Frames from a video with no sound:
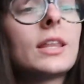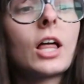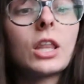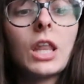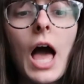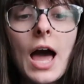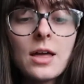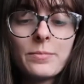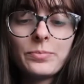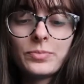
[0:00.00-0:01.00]
like a lot,
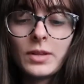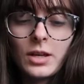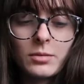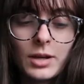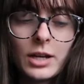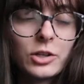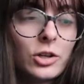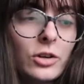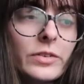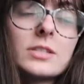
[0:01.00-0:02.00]
kind of
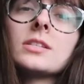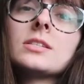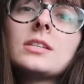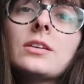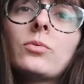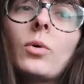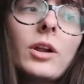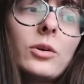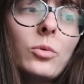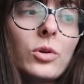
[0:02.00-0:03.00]
nervous to see if what
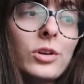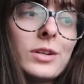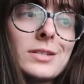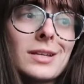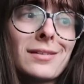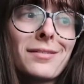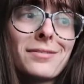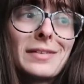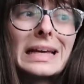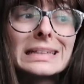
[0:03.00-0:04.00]
I ordered is gonna
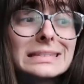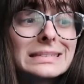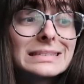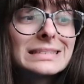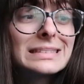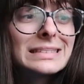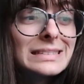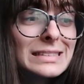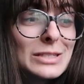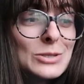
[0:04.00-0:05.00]
fit.
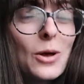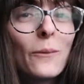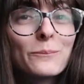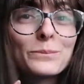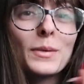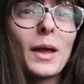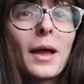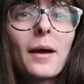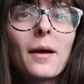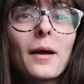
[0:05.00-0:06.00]
So
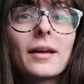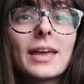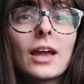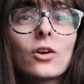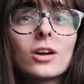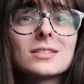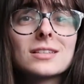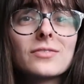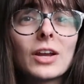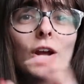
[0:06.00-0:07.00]
can't cross
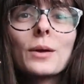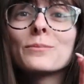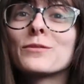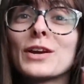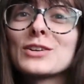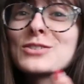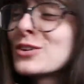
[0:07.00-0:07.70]
this finger. Fingers